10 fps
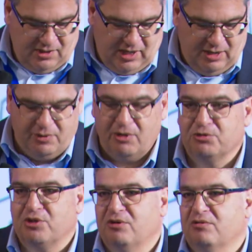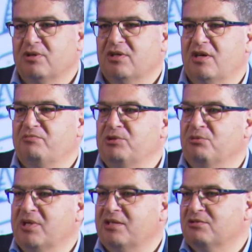And we also have been
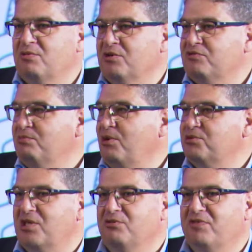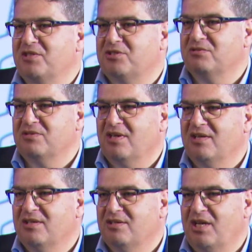nominated one of the most innovative
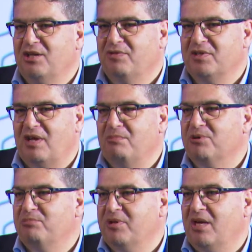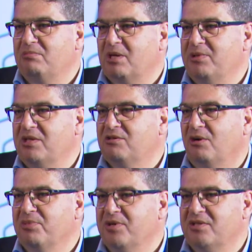MKB
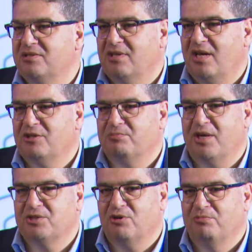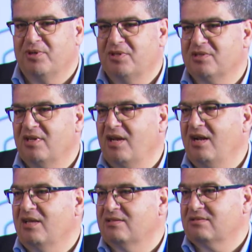companies, enterprise companies in the
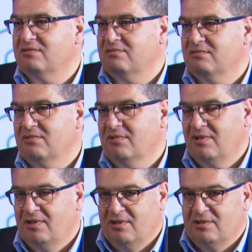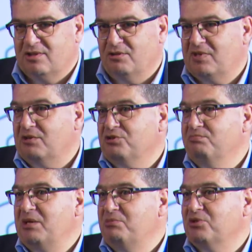Netherlands. So tell
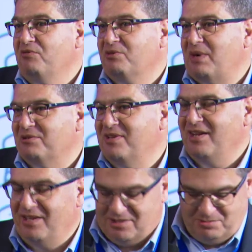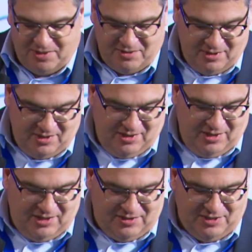maybe something about the Netherlands, but
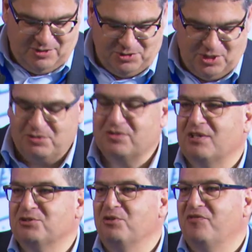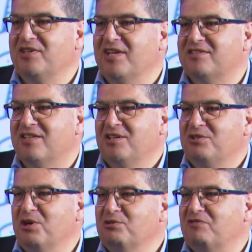it also tells something that
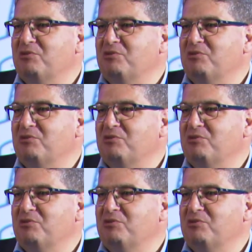you don't have